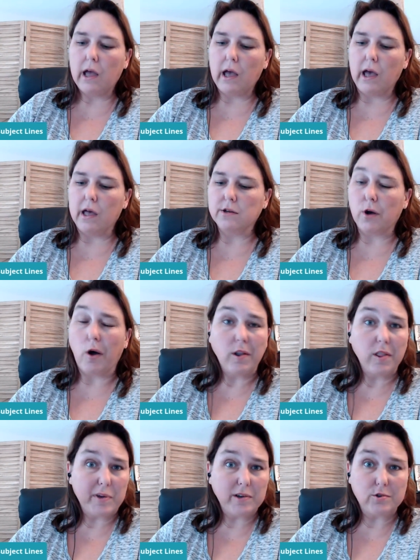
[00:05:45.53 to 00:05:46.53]
and all
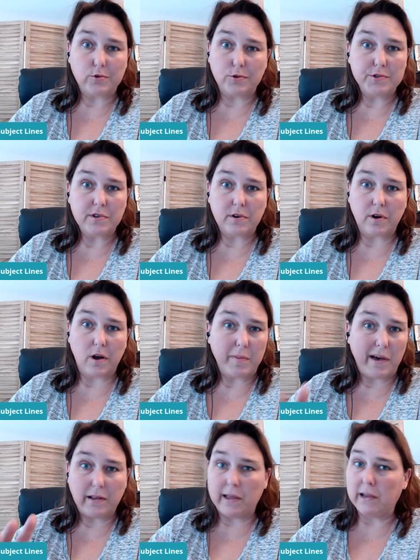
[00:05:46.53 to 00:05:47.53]
of the big tools that are all
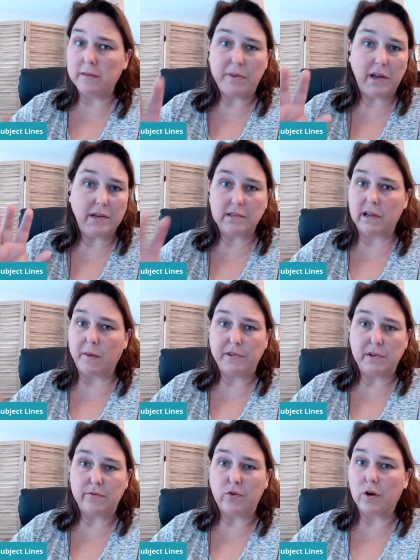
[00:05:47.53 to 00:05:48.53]
about landing pages and
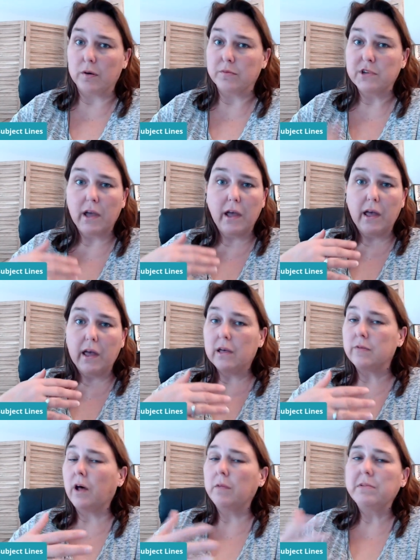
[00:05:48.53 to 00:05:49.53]
opt-in forms
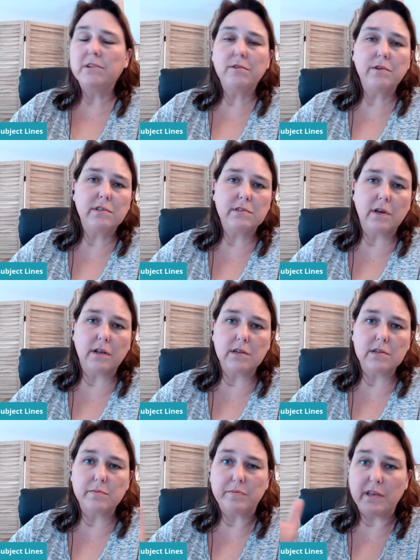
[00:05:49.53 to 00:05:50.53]
have all been doing
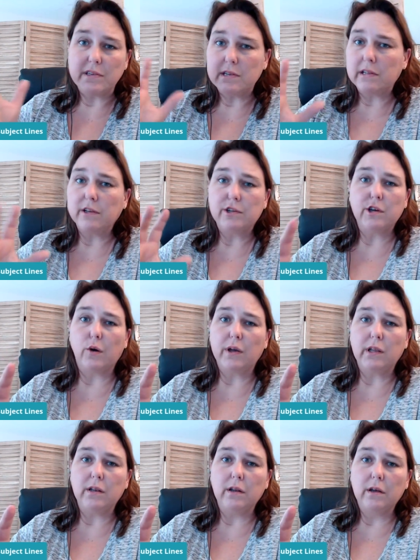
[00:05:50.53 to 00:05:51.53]
studies basically
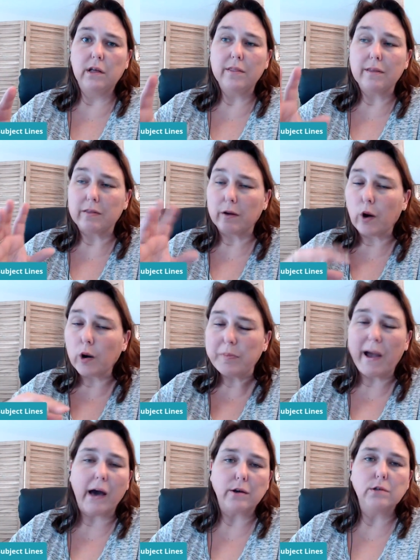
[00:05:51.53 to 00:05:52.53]
showing that there are
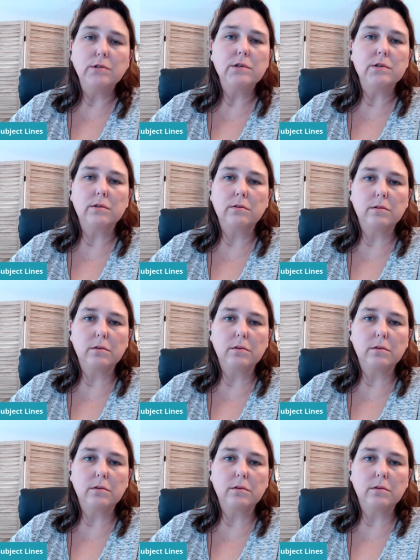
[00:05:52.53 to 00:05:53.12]
patterns.